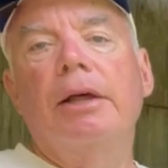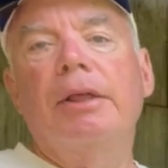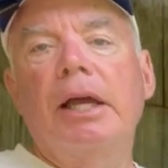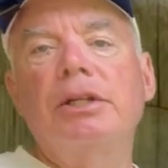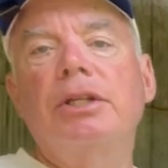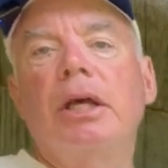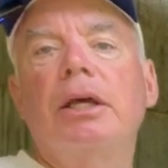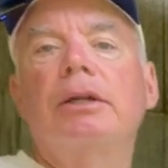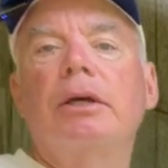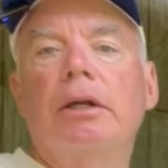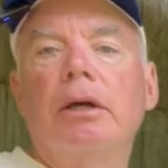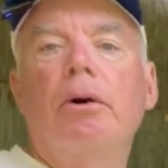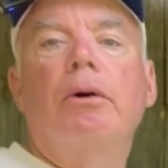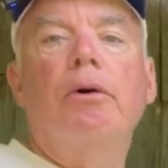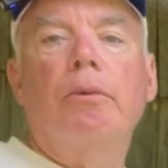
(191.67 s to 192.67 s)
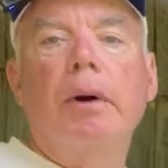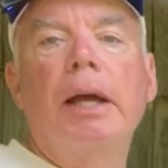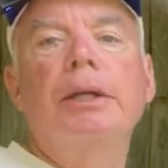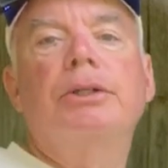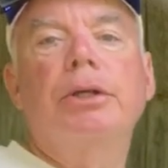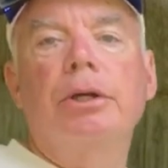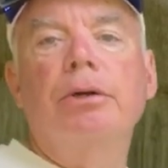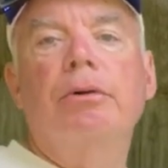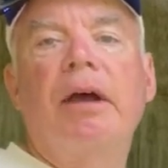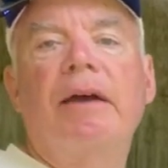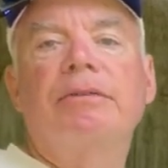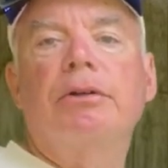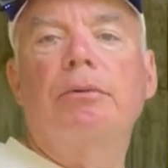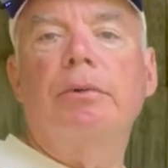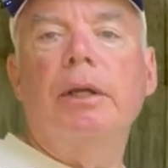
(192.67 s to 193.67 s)
they tend to go away too
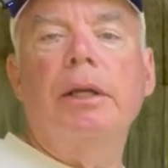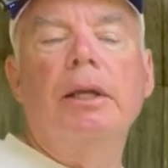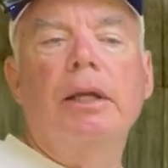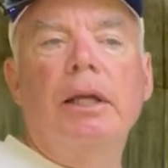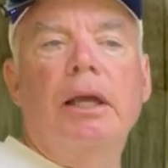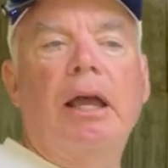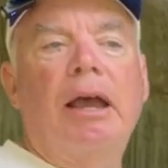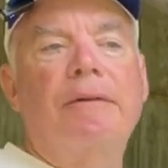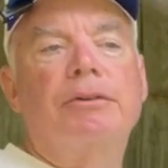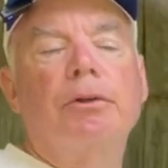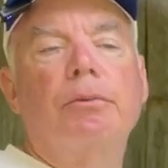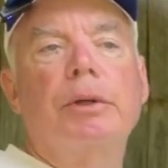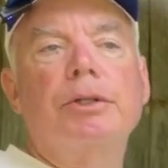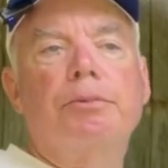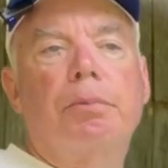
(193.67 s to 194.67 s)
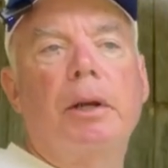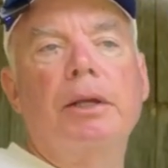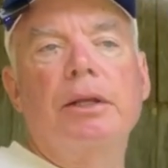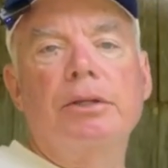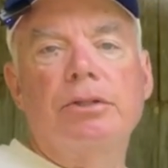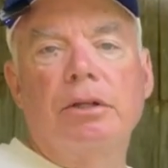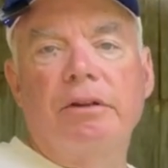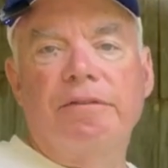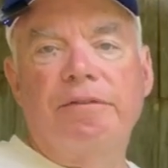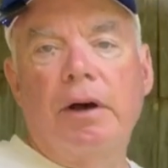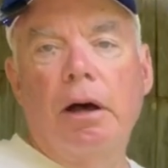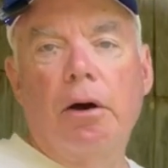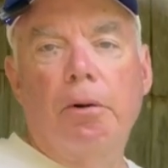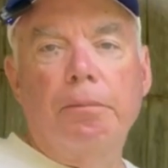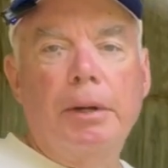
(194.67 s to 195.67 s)
after we spray these in the
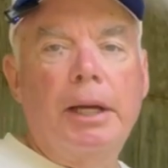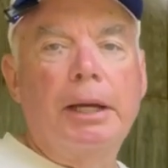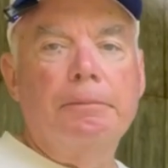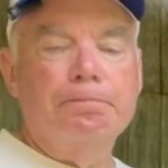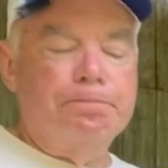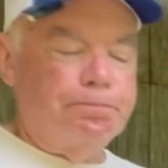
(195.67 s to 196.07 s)
fall. But